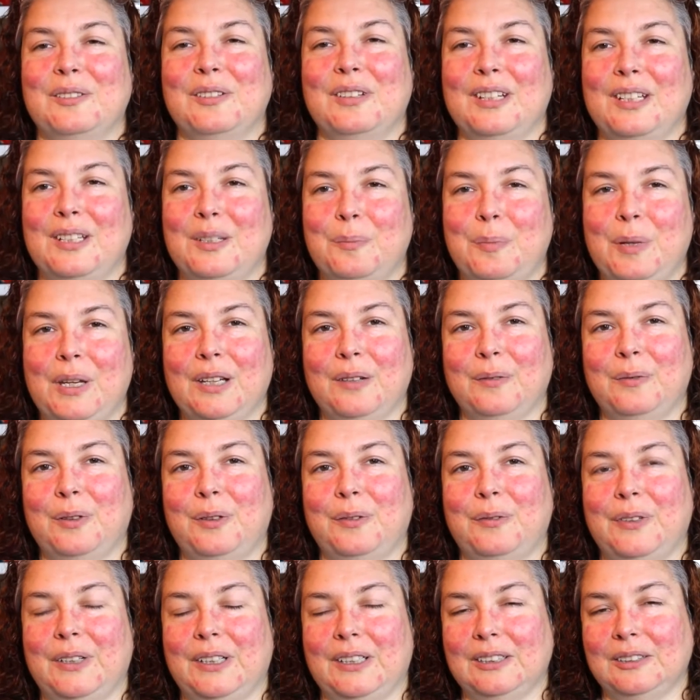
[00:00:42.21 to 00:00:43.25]
is being
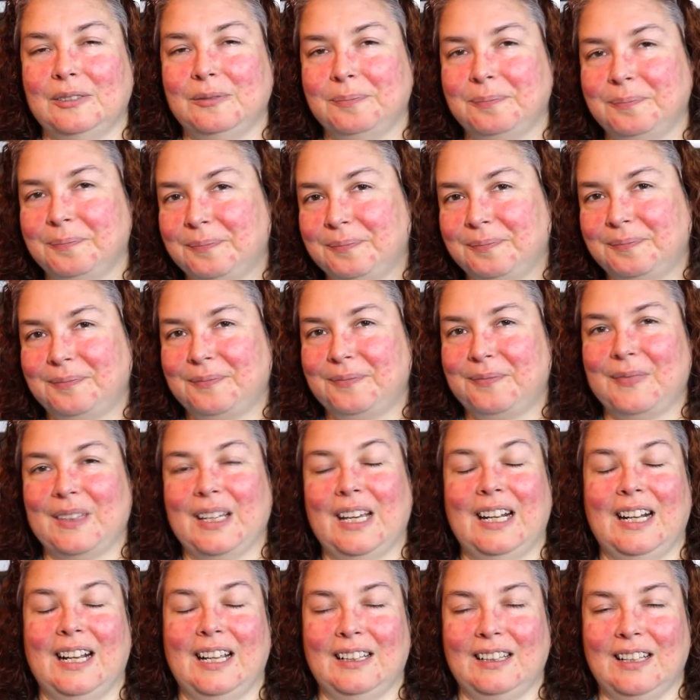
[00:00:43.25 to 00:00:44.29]
fulfilled.
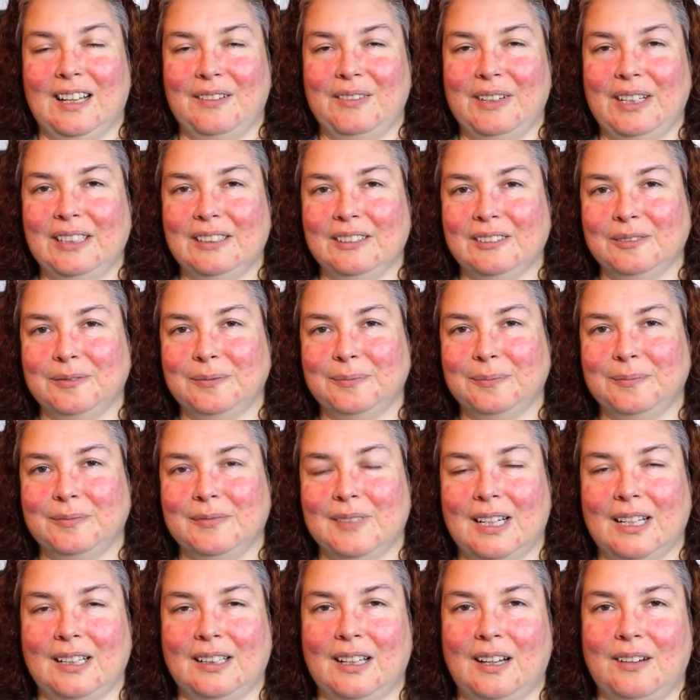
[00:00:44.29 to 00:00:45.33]
And I love it.
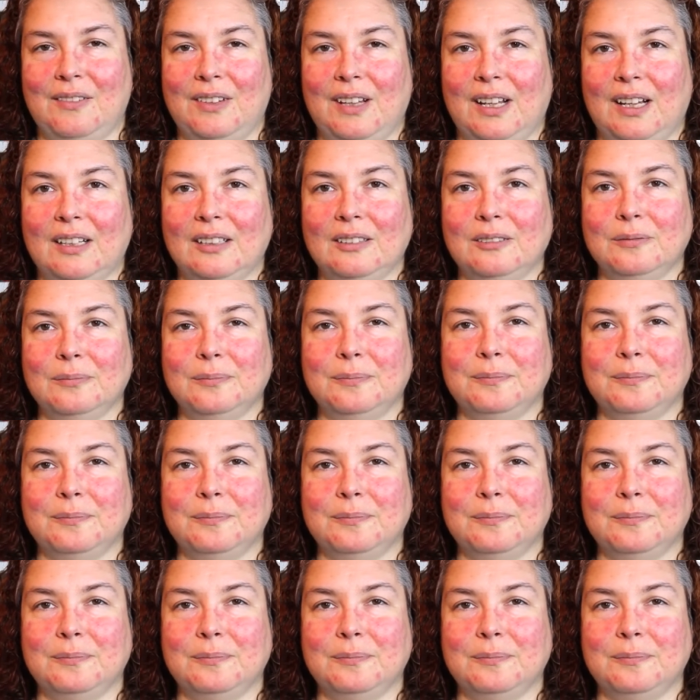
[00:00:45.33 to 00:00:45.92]
I love that.